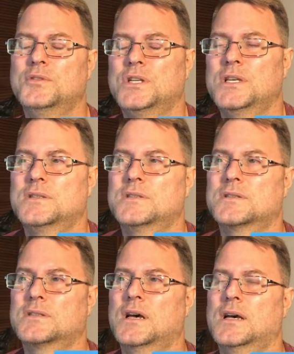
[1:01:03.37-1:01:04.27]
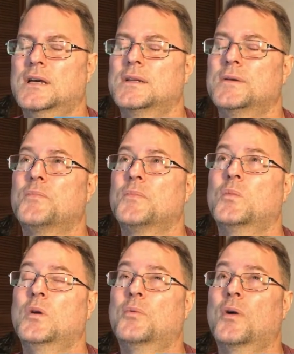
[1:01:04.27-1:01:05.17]
We pray.
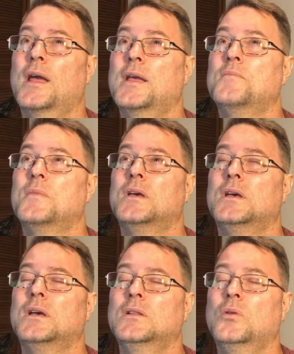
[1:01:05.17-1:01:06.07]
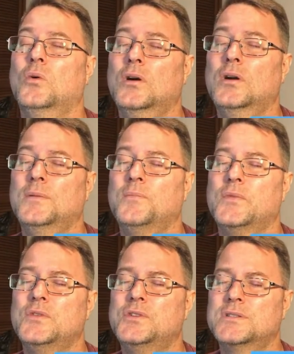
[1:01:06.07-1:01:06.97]
Lord, just take control
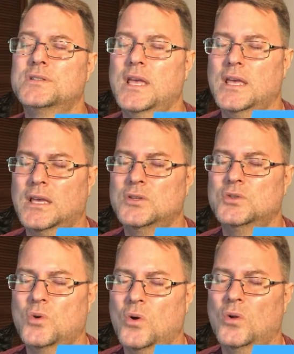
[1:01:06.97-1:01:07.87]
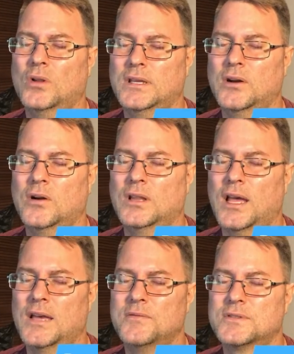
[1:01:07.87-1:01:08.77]
in our lives.
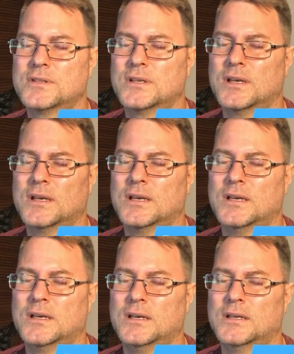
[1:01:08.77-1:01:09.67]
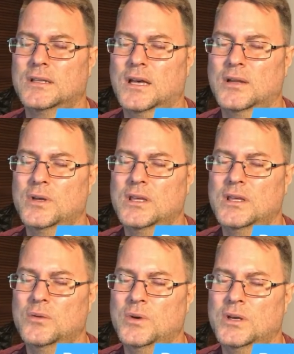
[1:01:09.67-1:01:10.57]
God, we, we give you our
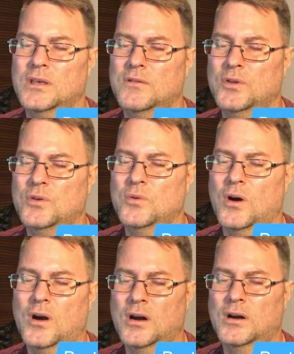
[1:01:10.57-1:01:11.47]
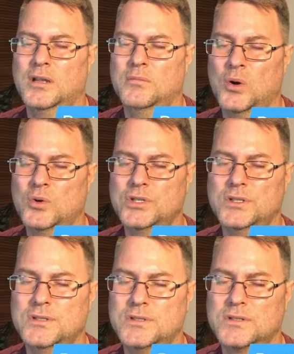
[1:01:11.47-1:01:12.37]
emotions.
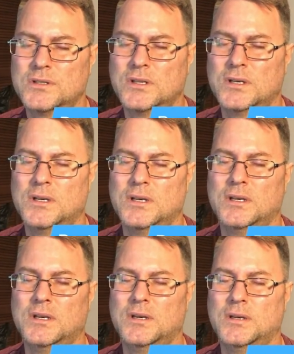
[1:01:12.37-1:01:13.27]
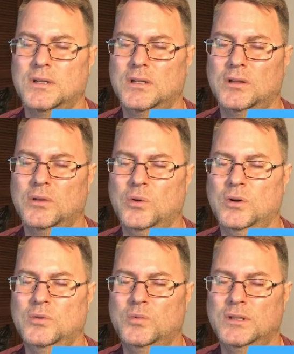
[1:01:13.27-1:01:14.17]
Lord, when, when we're
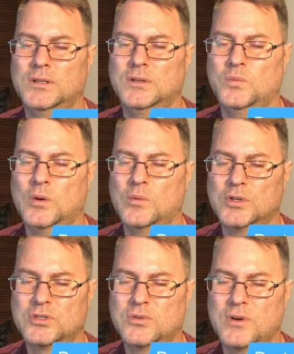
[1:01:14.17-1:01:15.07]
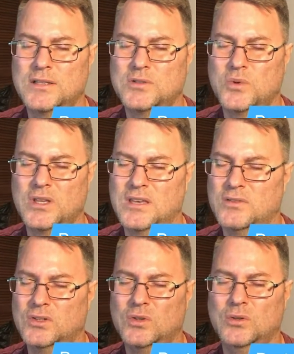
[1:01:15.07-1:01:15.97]
stressed, we give it to you, Lord, and we ask
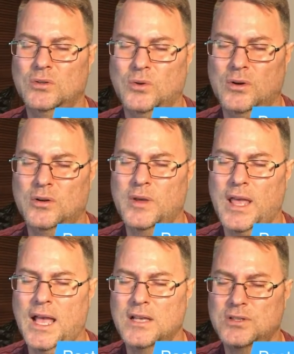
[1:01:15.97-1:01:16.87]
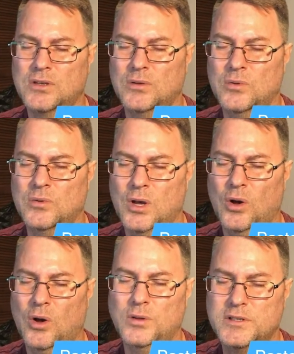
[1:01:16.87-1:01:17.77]
you, Holy Spirit, just to